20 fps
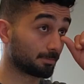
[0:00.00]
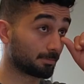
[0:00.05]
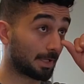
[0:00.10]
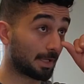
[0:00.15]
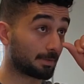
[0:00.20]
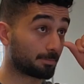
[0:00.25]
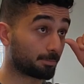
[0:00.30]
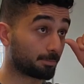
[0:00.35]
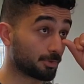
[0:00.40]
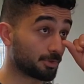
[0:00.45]

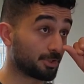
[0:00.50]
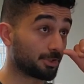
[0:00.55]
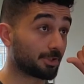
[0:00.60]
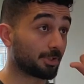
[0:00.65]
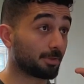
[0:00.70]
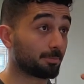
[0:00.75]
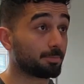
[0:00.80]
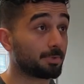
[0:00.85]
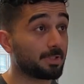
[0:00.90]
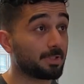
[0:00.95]
at
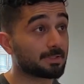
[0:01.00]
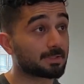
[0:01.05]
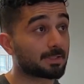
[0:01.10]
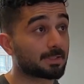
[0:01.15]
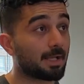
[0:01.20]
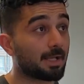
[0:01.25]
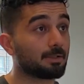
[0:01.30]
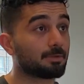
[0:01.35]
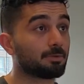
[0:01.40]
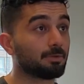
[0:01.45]
position P is
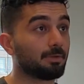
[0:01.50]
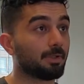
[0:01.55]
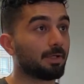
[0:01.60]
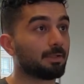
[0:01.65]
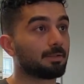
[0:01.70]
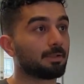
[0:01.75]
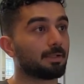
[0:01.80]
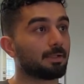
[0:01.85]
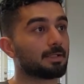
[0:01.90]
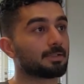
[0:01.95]

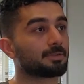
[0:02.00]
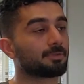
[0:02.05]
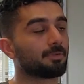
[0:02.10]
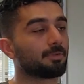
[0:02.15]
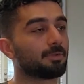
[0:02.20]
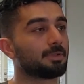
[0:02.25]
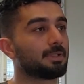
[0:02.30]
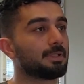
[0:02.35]
calculated as well.